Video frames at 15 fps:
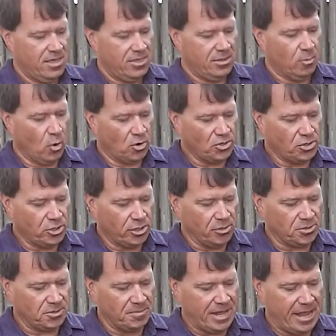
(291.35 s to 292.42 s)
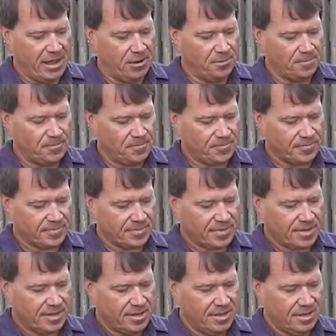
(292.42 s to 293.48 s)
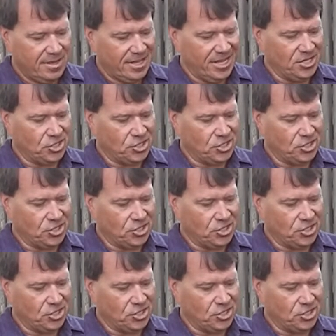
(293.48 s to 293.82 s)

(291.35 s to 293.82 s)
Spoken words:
The more you close them down, it